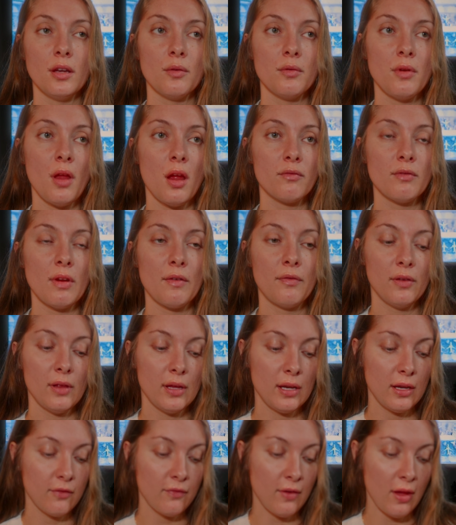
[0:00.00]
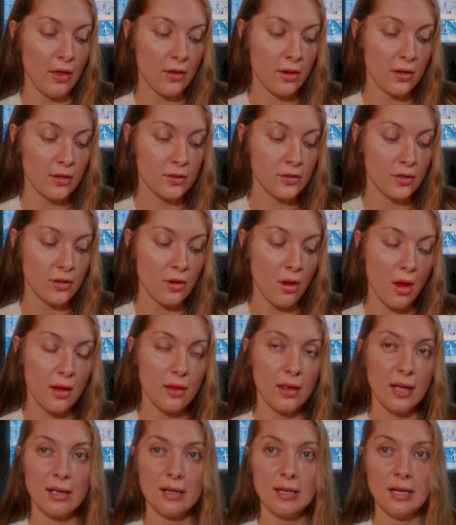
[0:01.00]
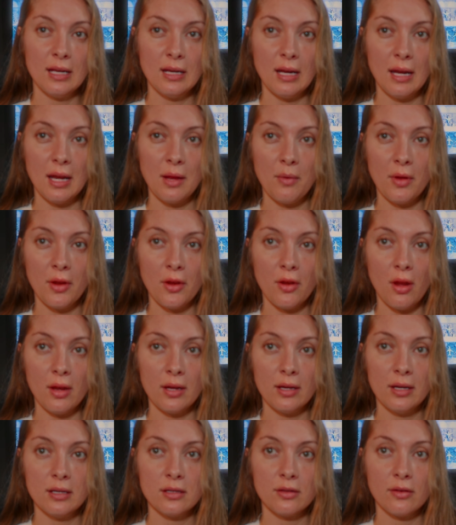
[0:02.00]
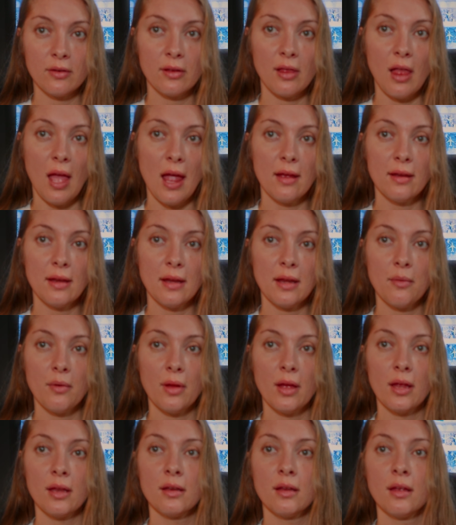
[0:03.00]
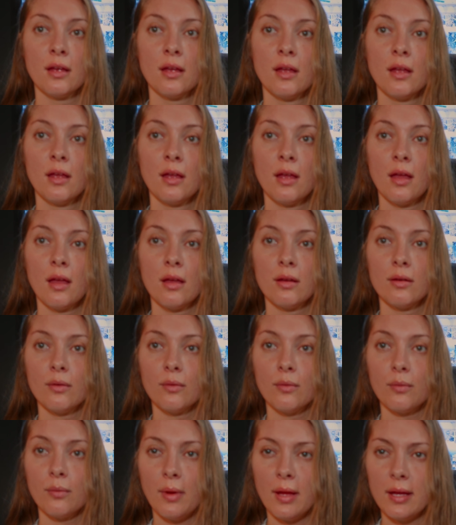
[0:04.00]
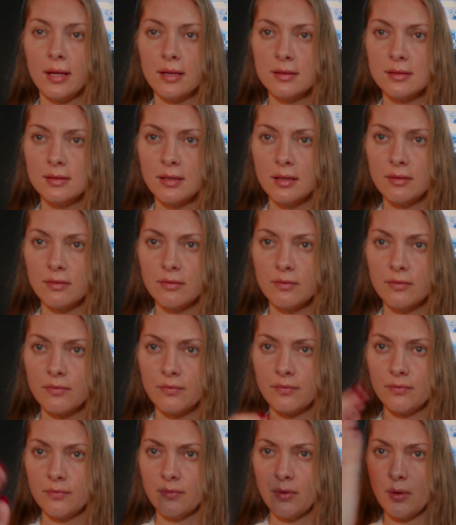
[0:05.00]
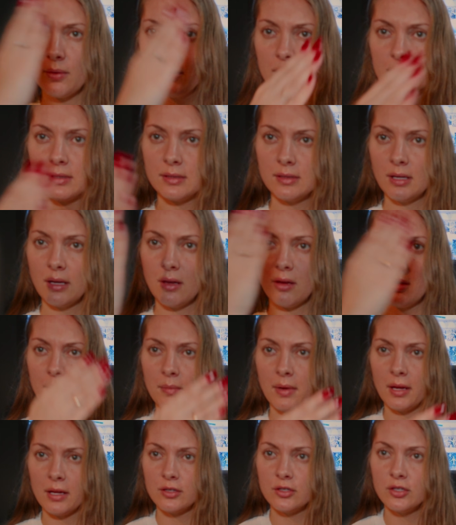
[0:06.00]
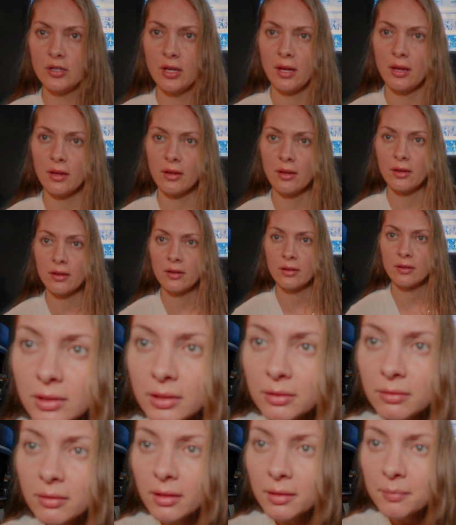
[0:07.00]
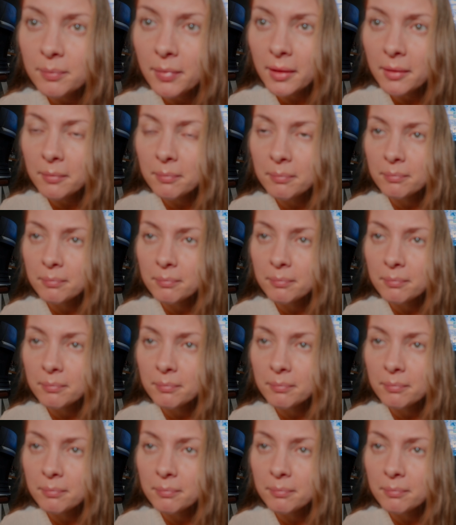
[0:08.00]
not ruffle any feathers or not need anyone or not need to rely on anyone. Why is it focusing on my chair? You good, babe?